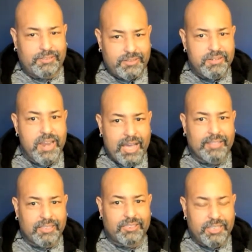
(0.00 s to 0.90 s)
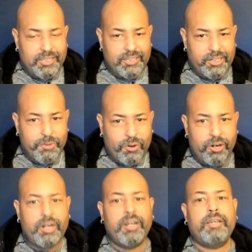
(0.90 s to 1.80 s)
not the thing
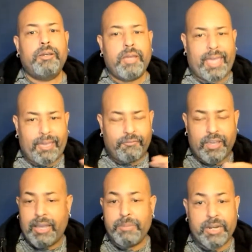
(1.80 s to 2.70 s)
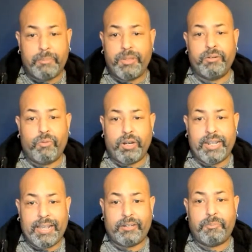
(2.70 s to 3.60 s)
anymore. I've been in one that
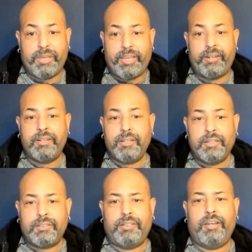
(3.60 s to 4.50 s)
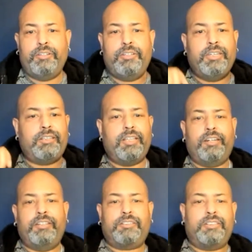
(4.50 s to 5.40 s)
had a bed. You get there,
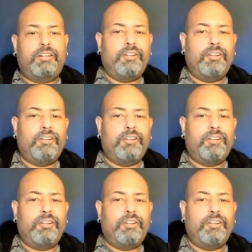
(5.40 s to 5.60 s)
you sit on the